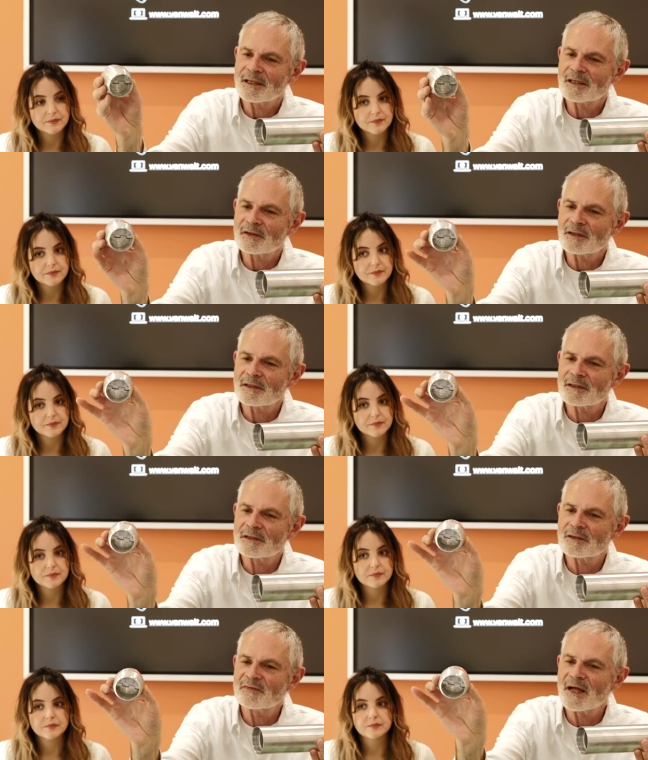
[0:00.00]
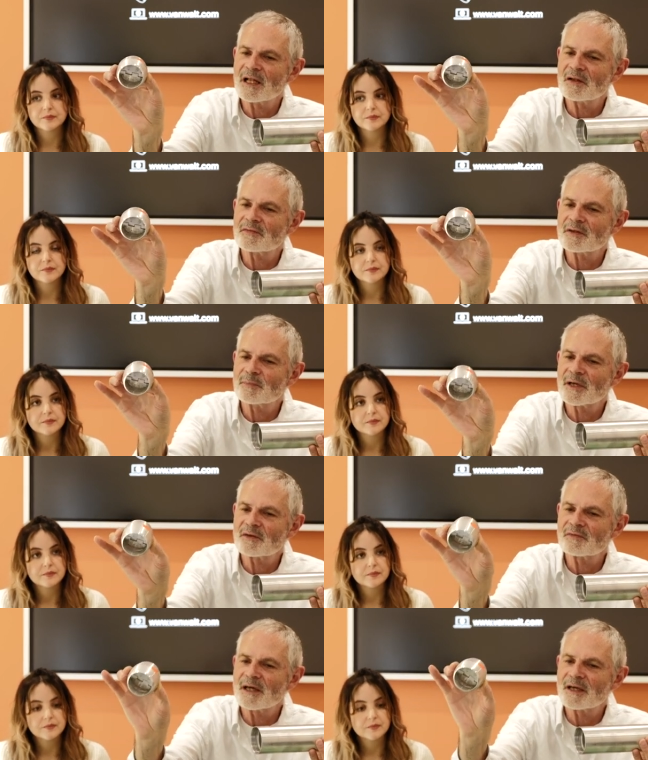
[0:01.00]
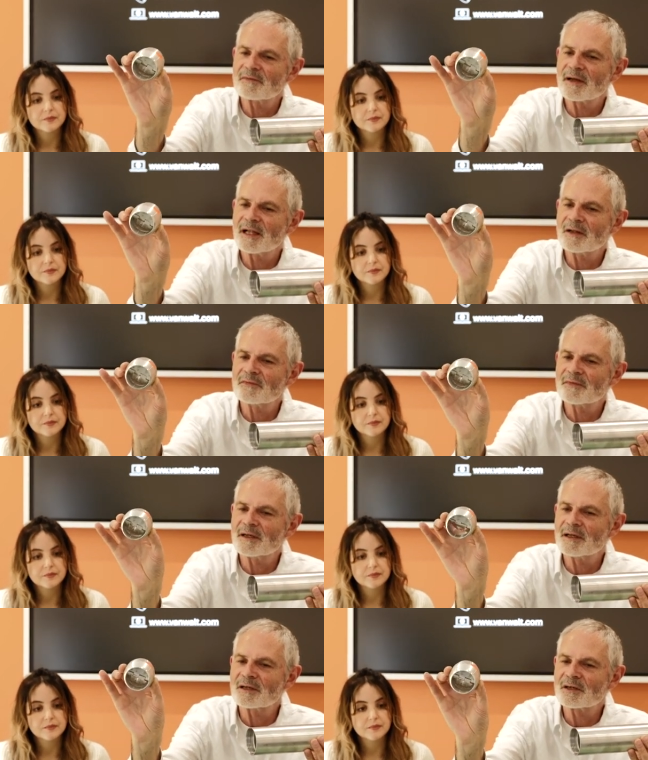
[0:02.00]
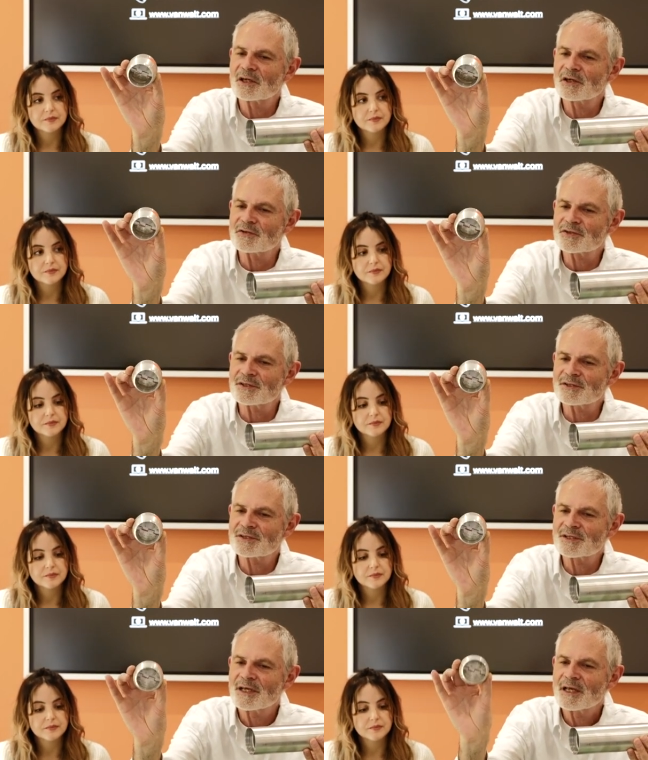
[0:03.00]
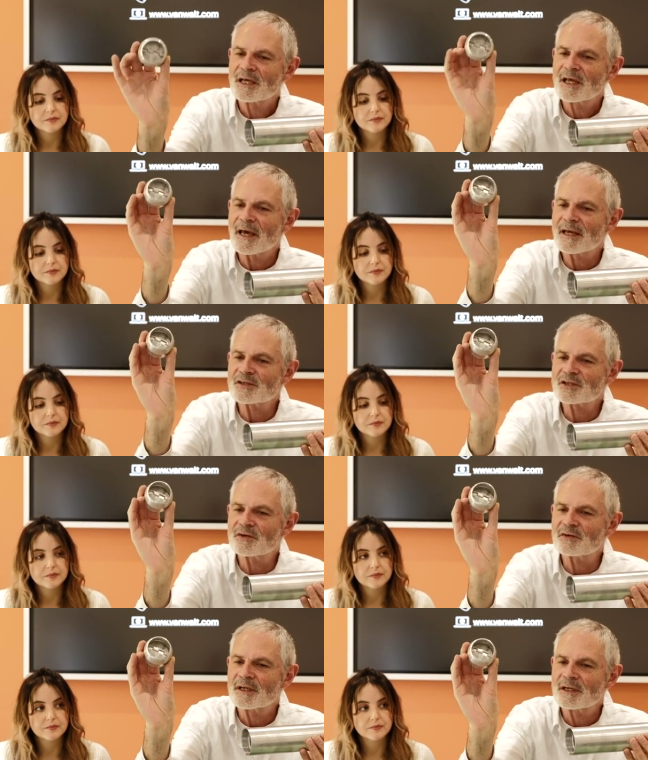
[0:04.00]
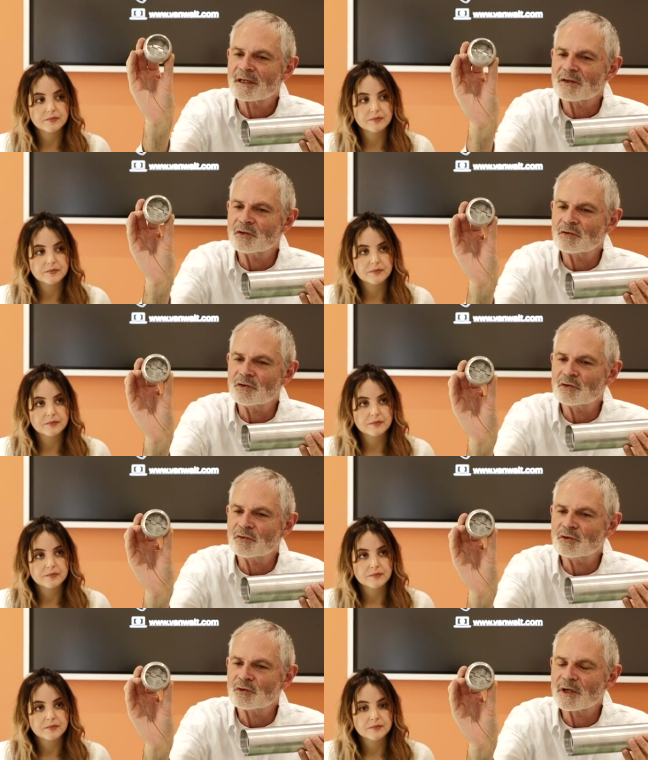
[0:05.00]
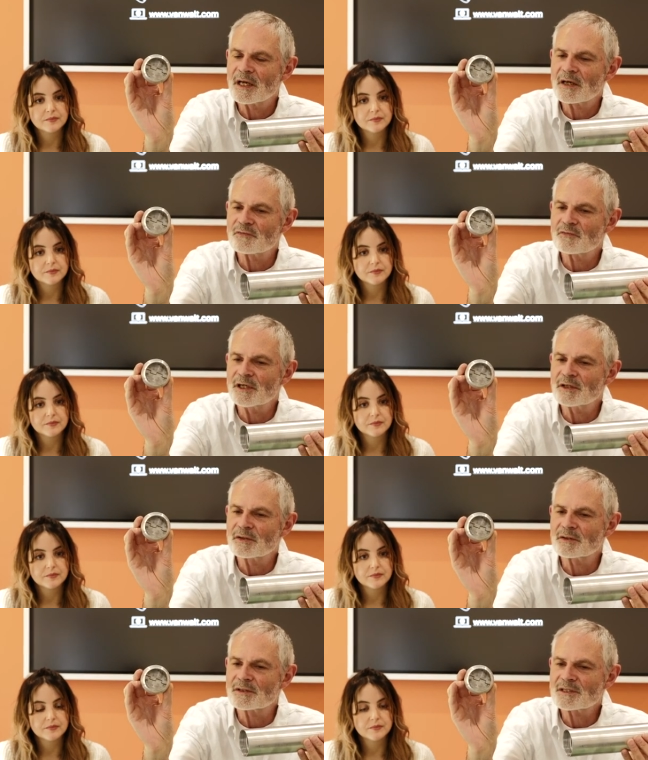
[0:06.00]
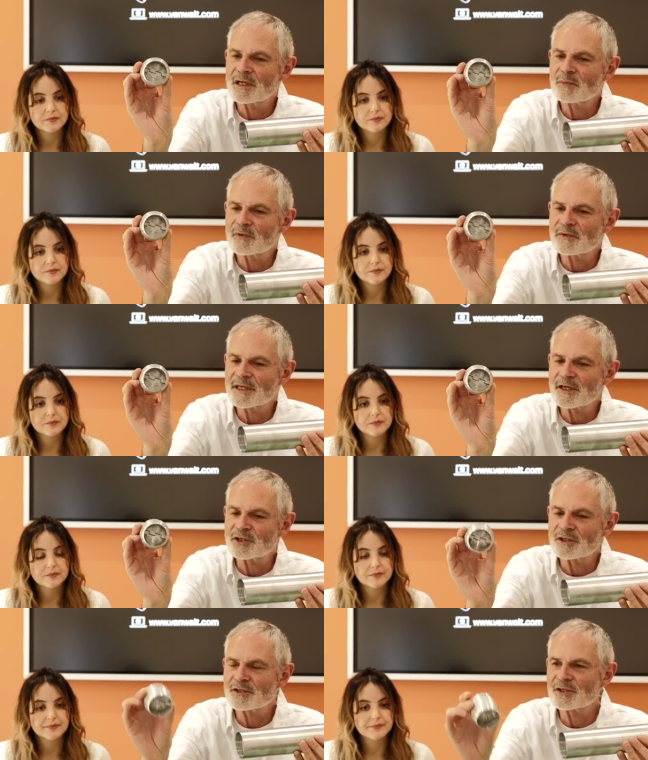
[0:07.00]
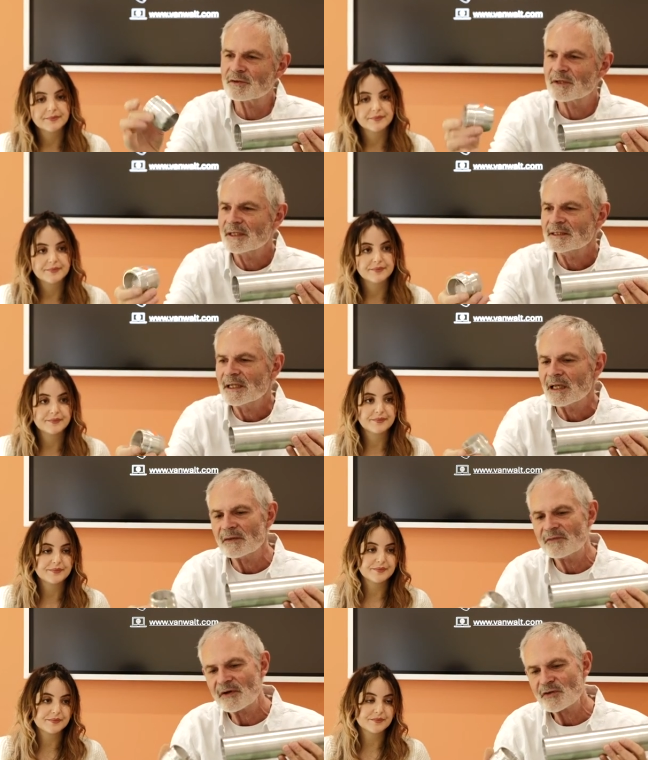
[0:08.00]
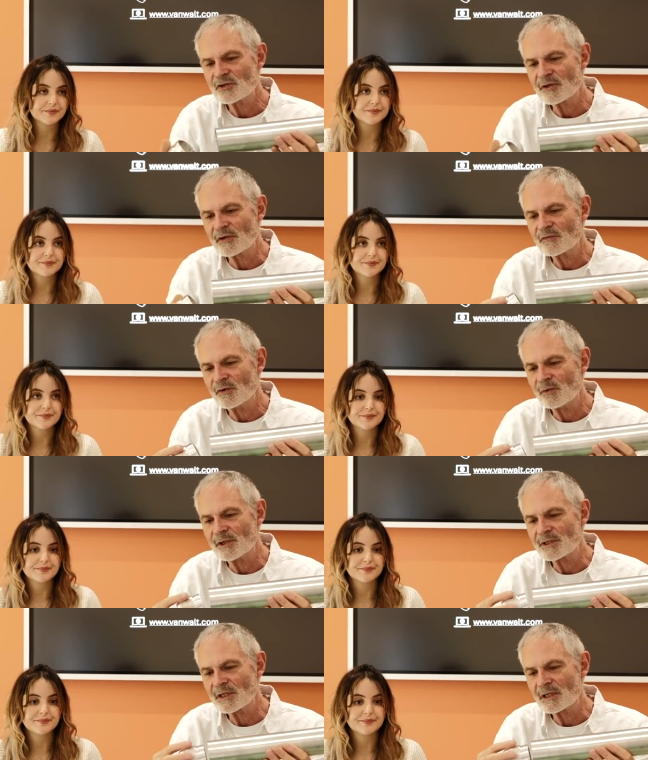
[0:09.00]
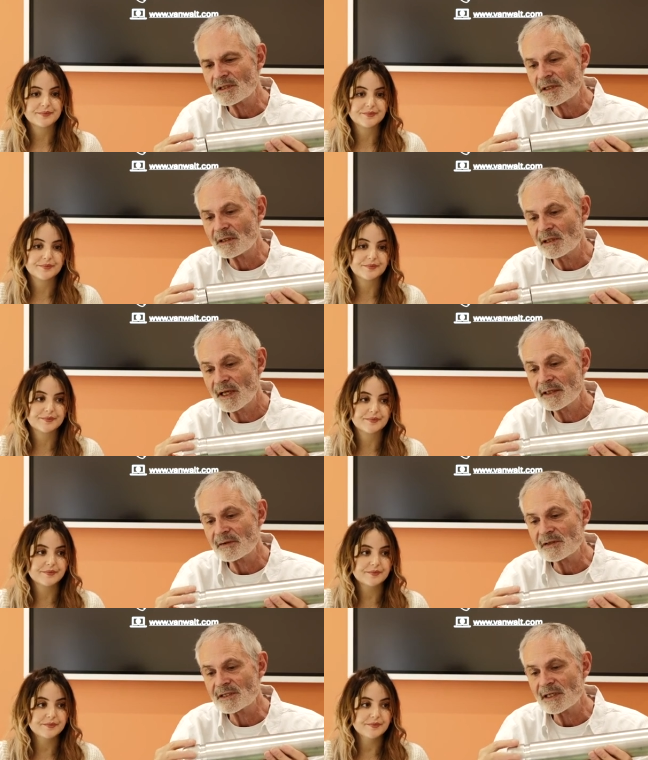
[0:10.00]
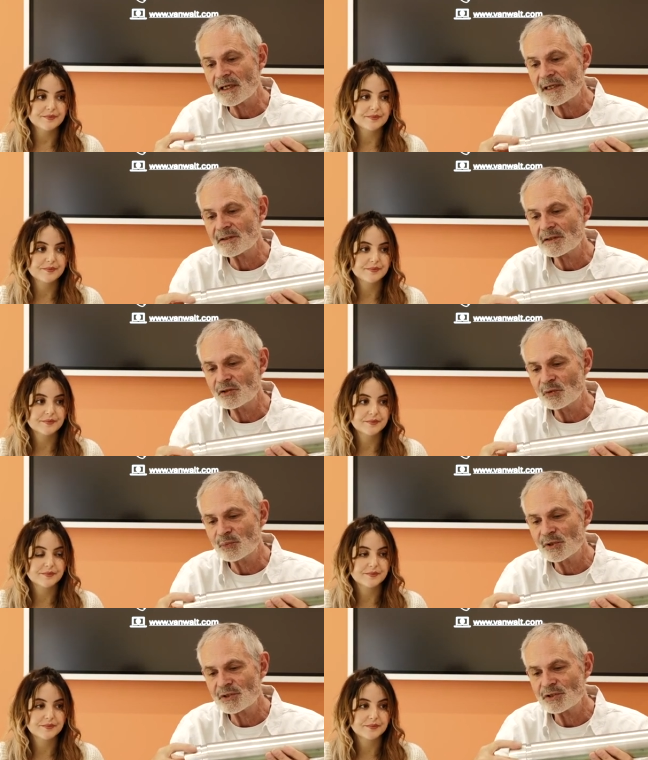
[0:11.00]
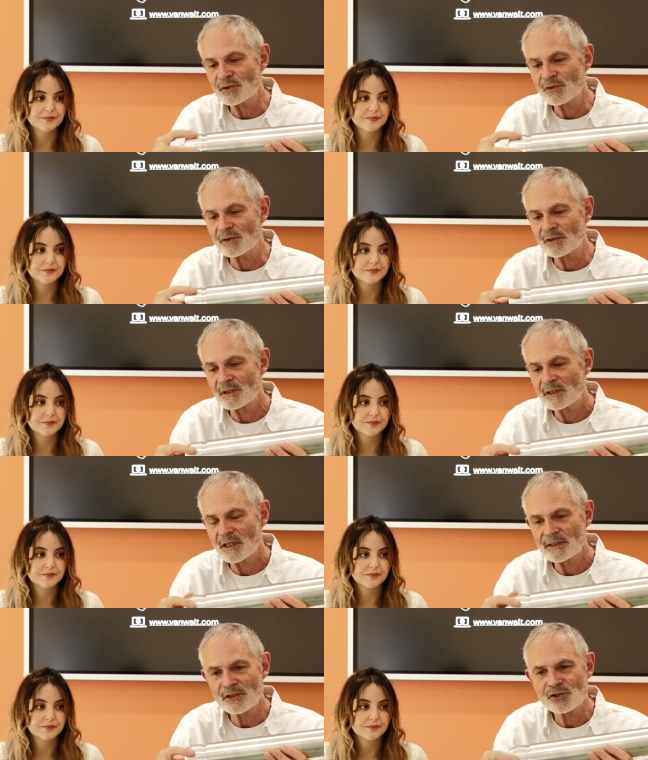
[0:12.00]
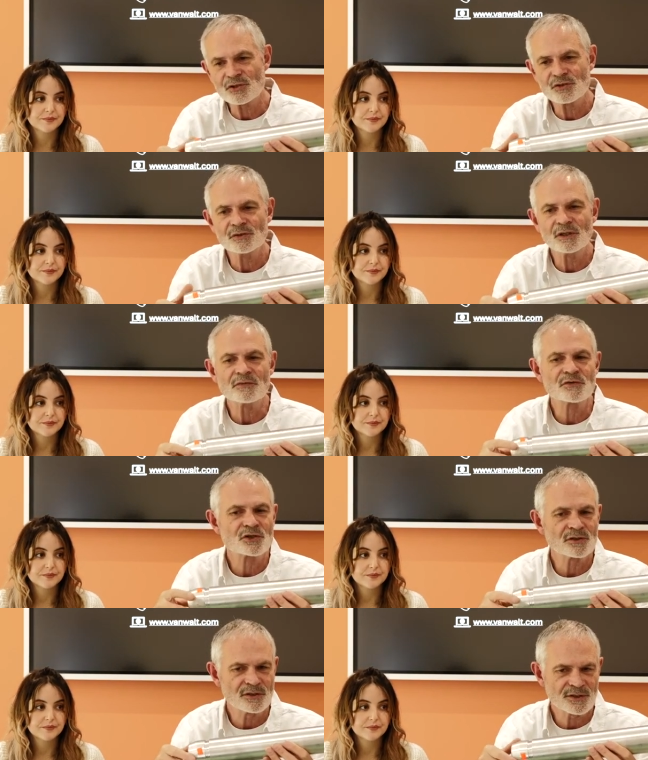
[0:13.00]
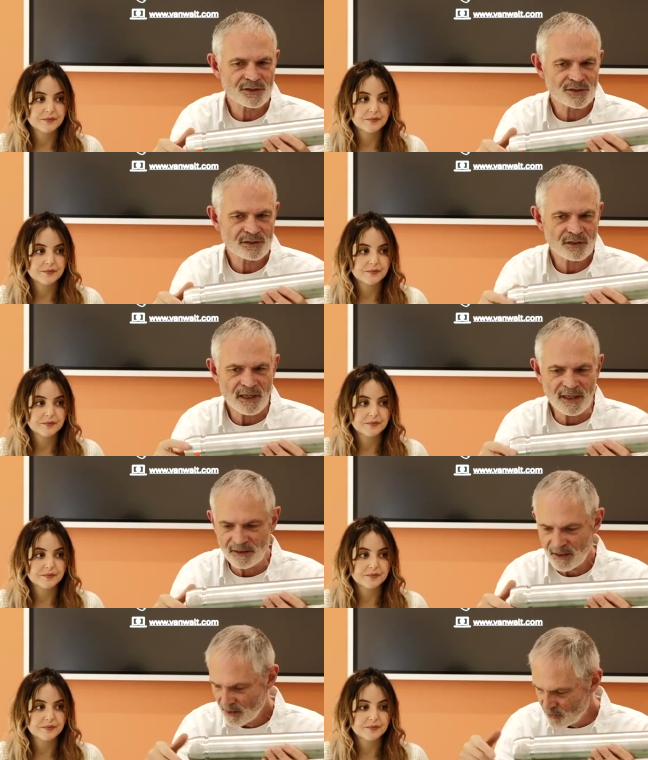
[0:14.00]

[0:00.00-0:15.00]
Speaker 1: it, it the valve, the butterfly valve uh, closes. And so you, you, you have really good sample retention. So uh, very straightforward. Uh, liner inside, you put your cutting shoe of choice and